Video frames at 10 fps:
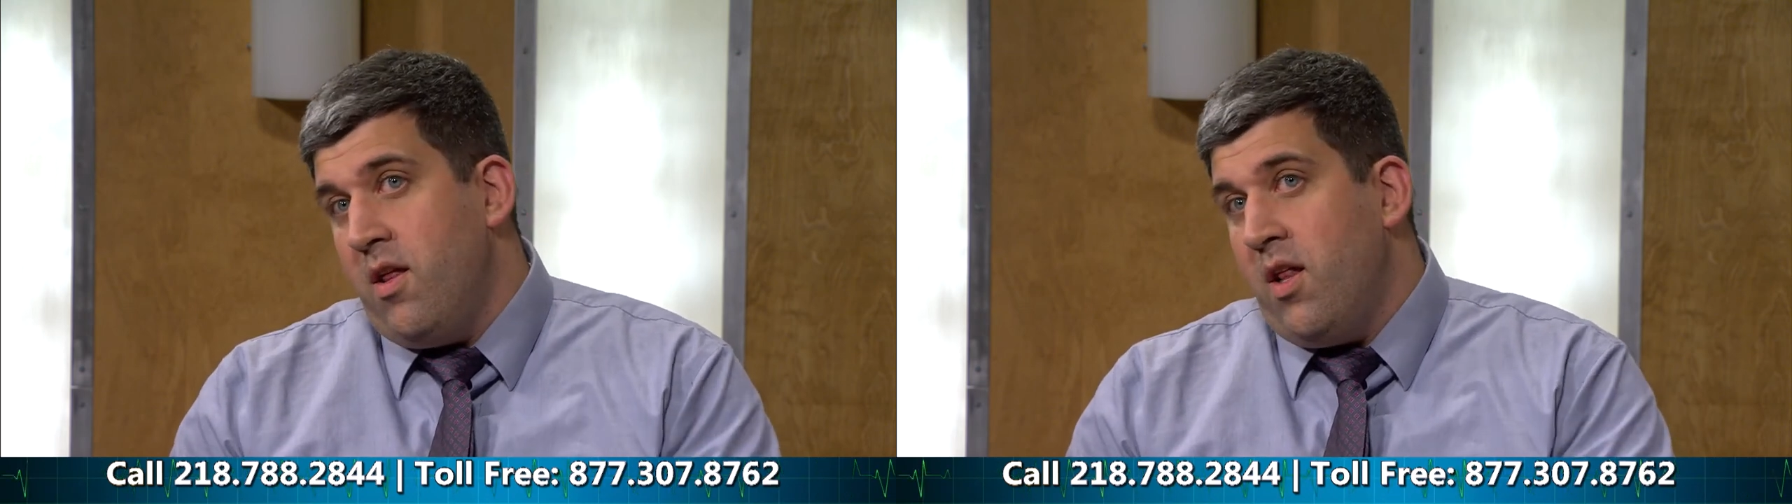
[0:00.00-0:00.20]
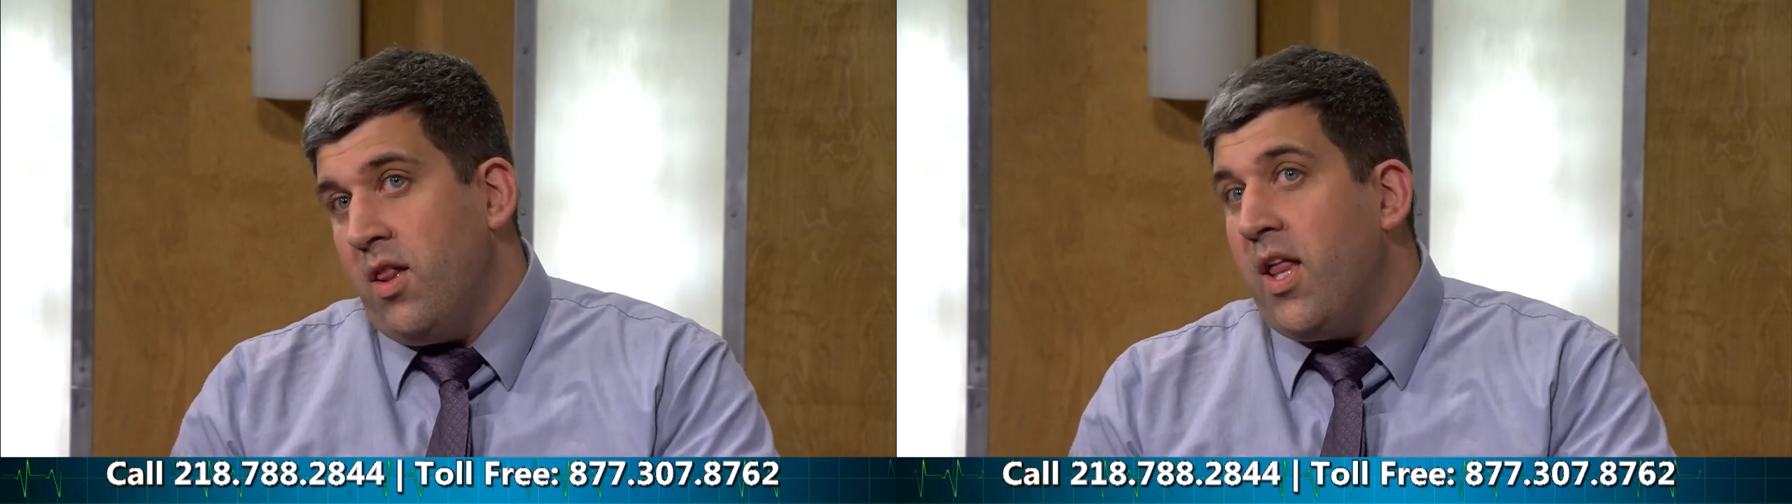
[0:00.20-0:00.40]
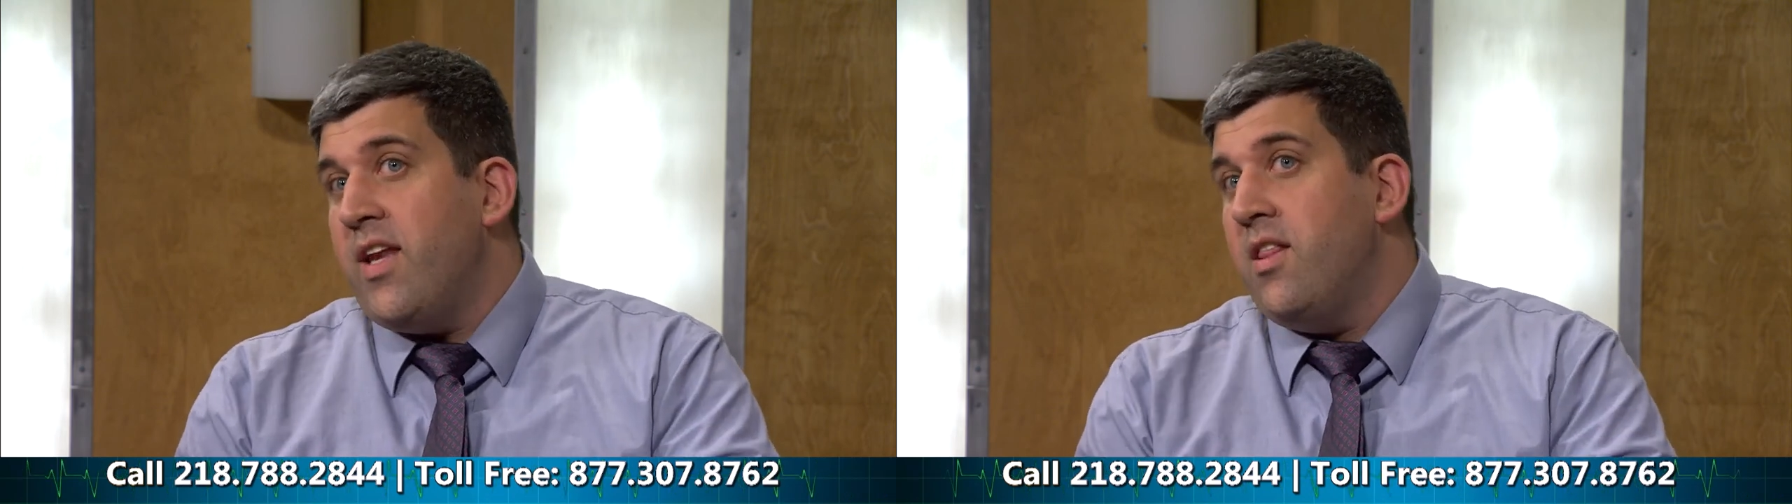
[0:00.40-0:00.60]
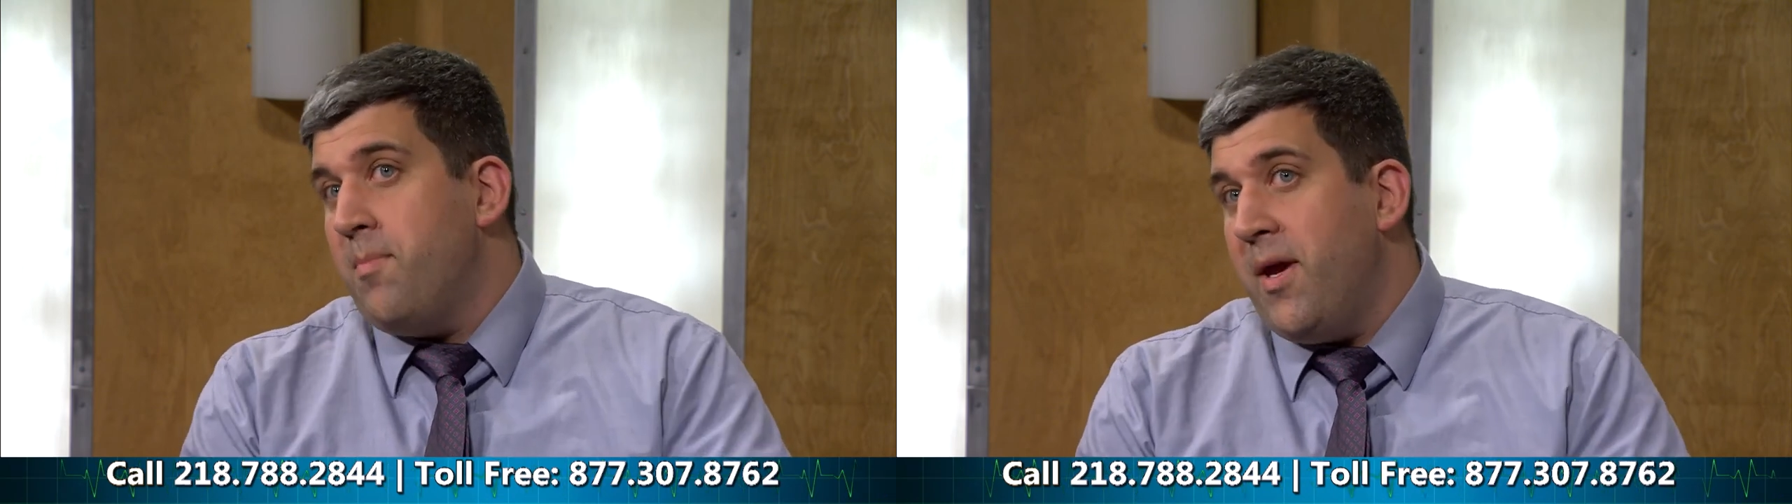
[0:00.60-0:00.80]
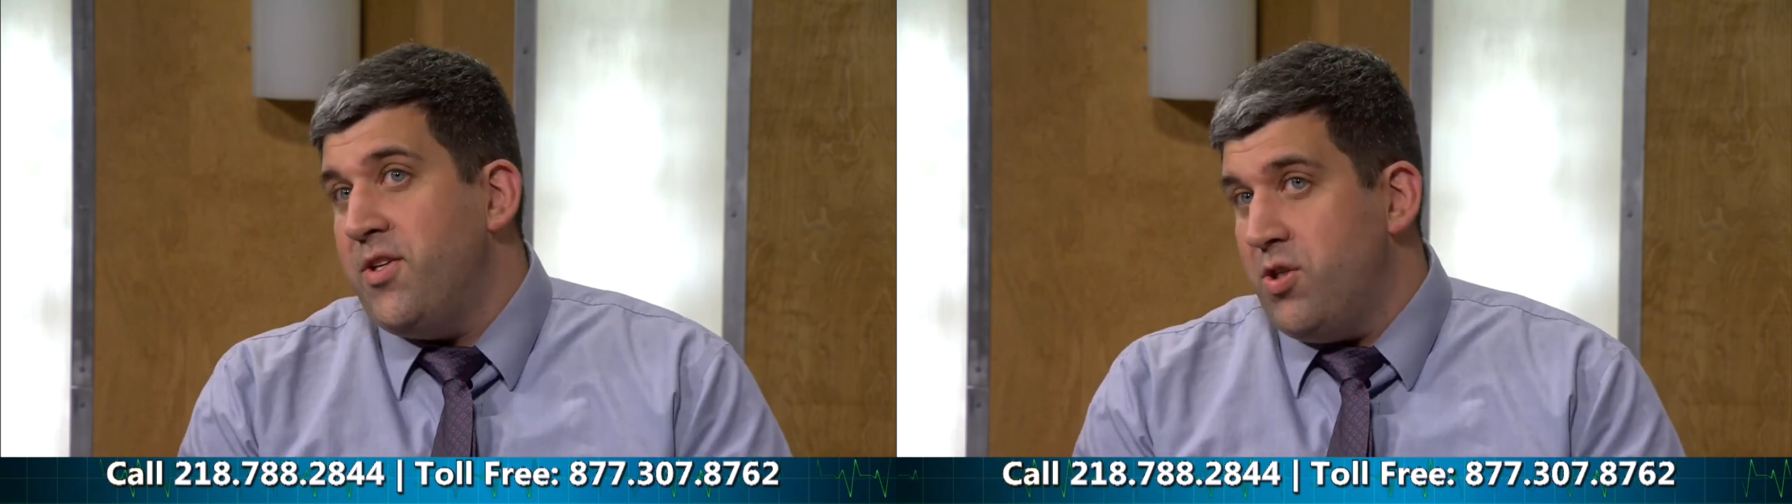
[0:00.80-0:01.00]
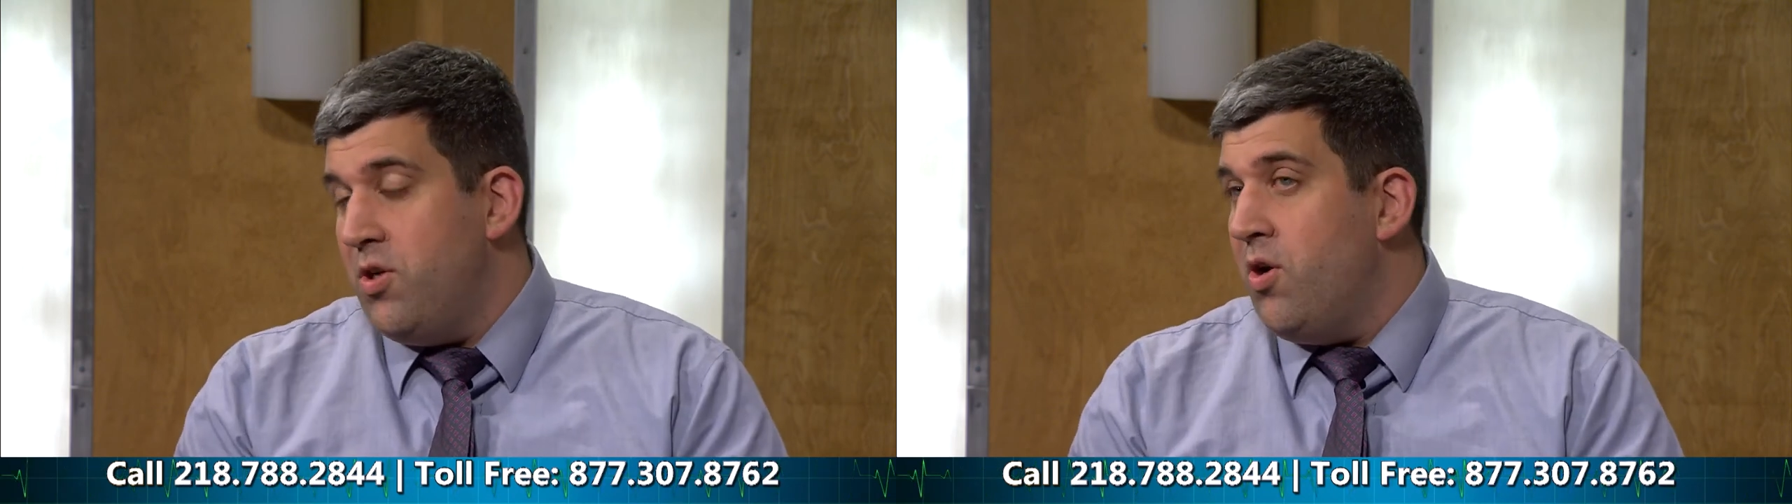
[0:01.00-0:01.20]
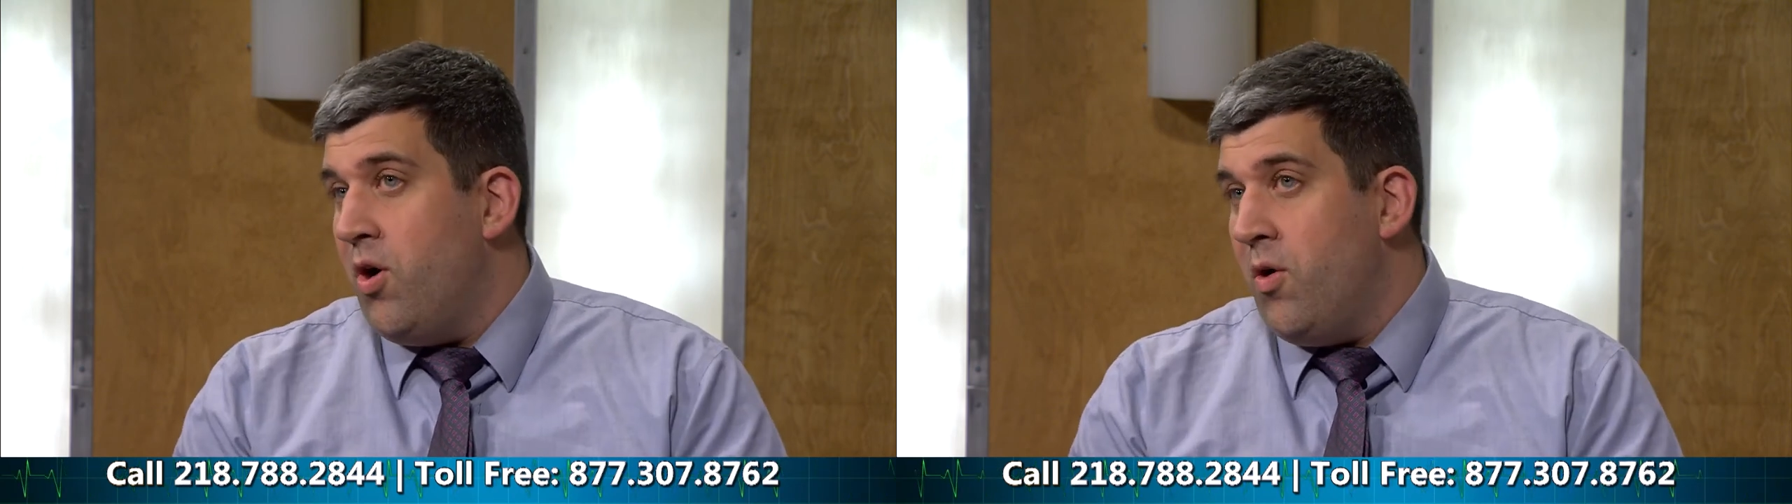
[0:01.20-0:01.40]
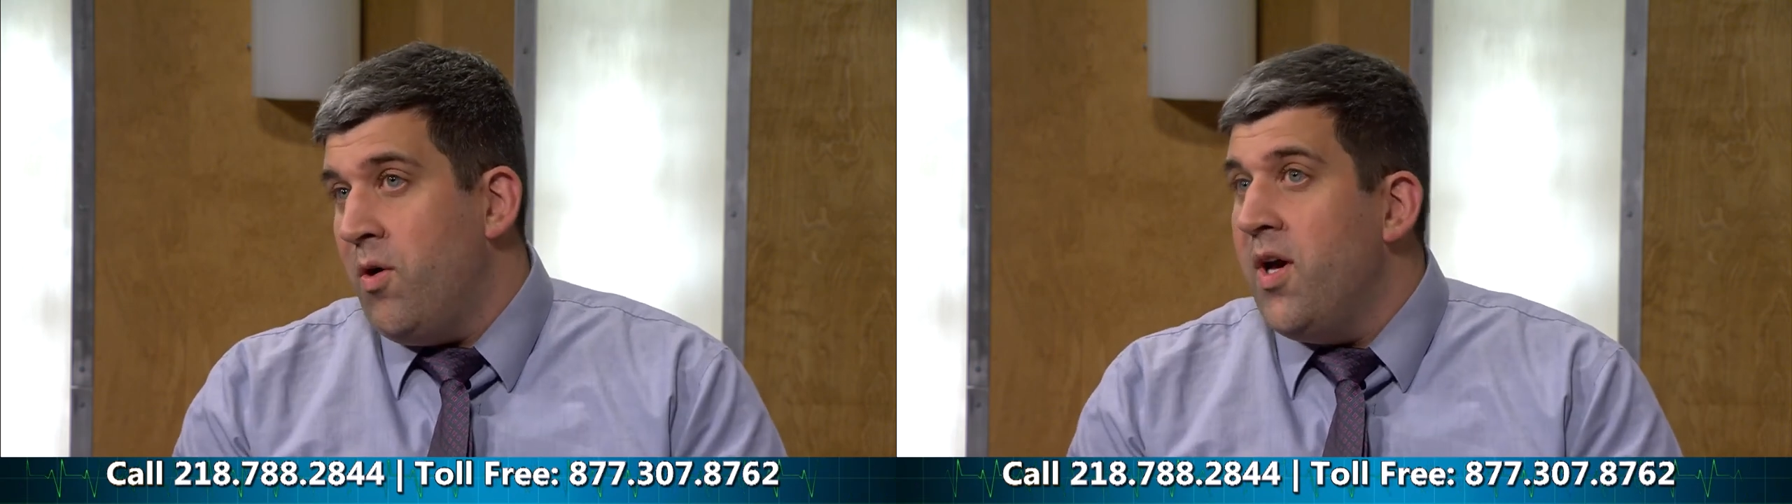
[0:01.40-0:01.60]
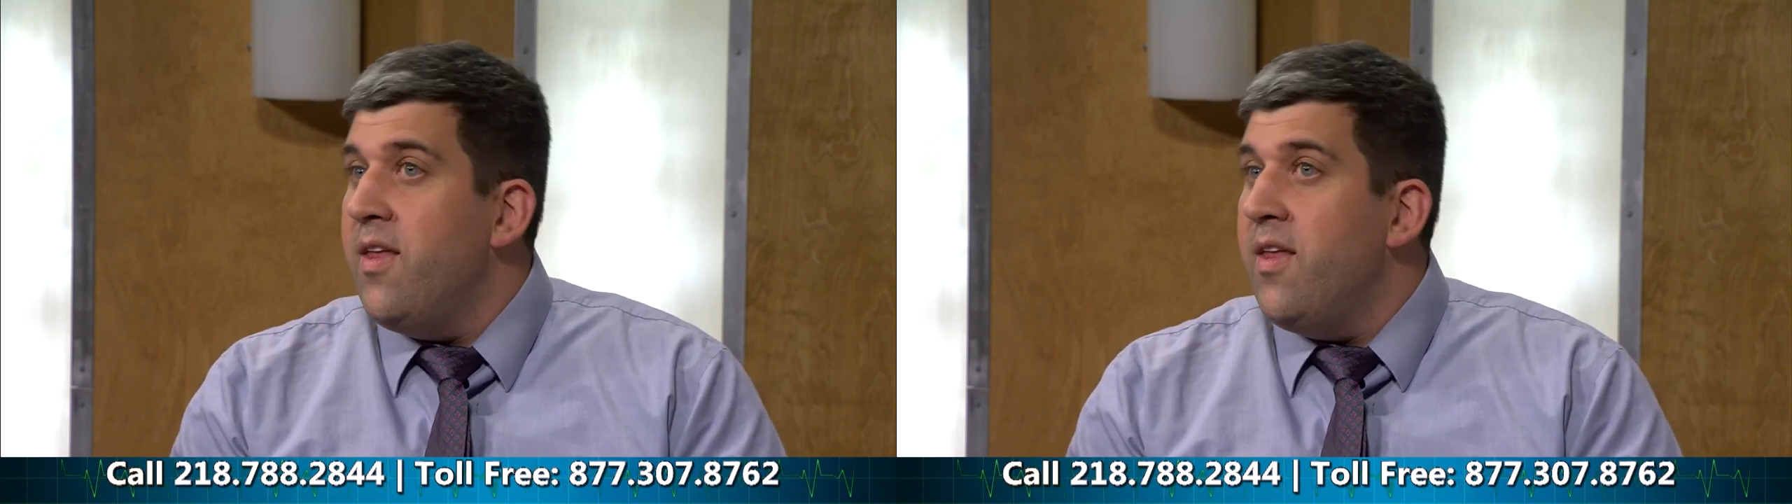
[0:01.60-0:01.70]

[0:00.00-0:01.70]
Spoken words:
letting the patient know